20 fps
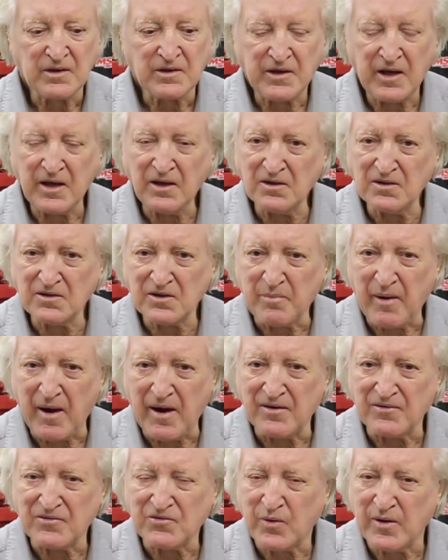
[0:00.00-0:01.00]
Killed
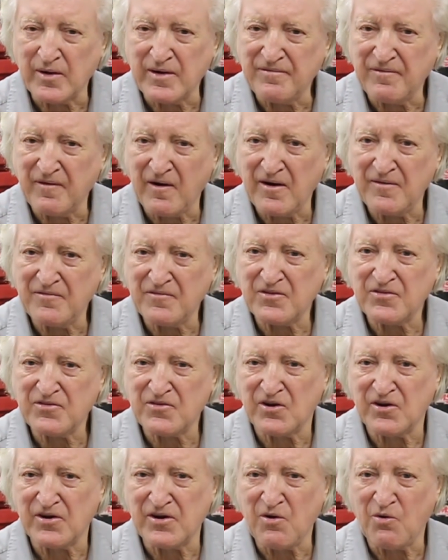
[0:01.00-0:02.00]
about twenty-five to
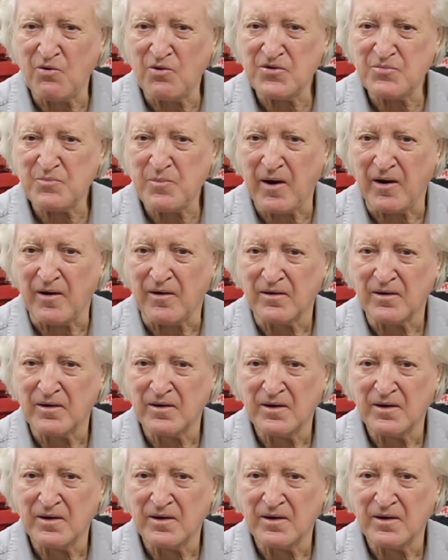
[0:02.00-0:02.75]
thirty horsepower.